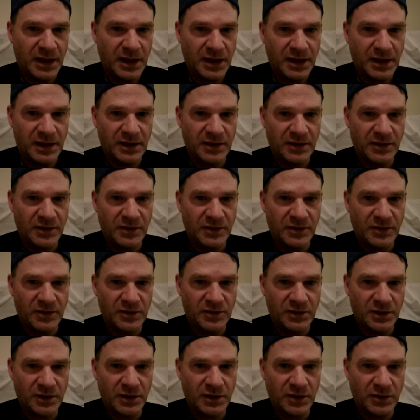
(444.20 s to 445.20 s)

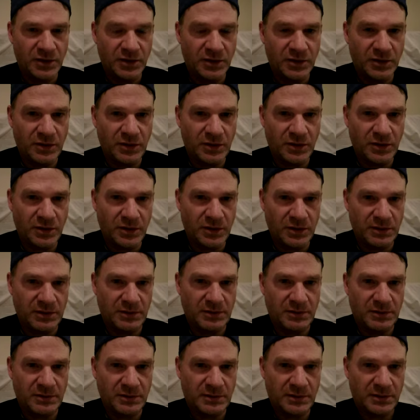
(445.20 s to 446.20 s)
Insecure.
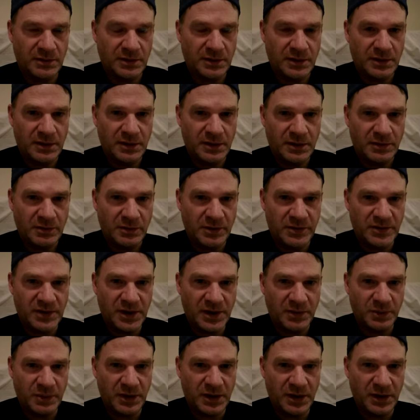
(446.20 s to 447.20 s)
What does
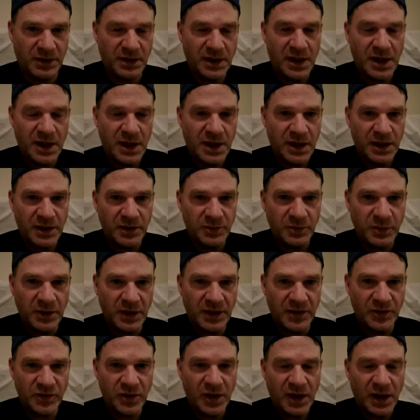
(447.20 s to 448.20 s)
that mean? It
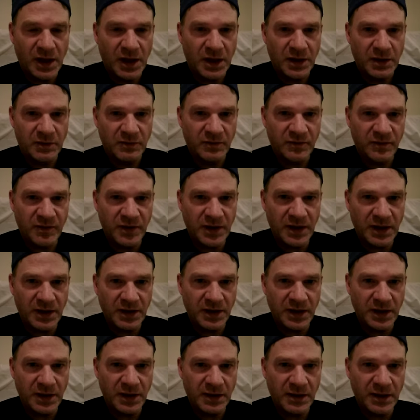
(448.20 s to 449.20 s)
means
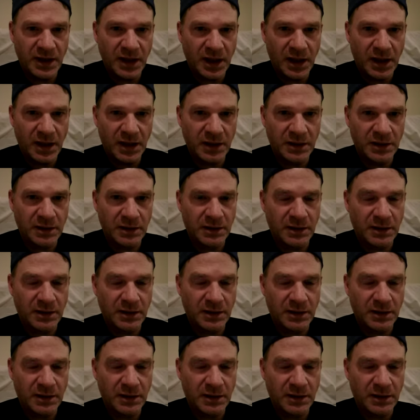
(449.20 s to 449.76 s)
feeling like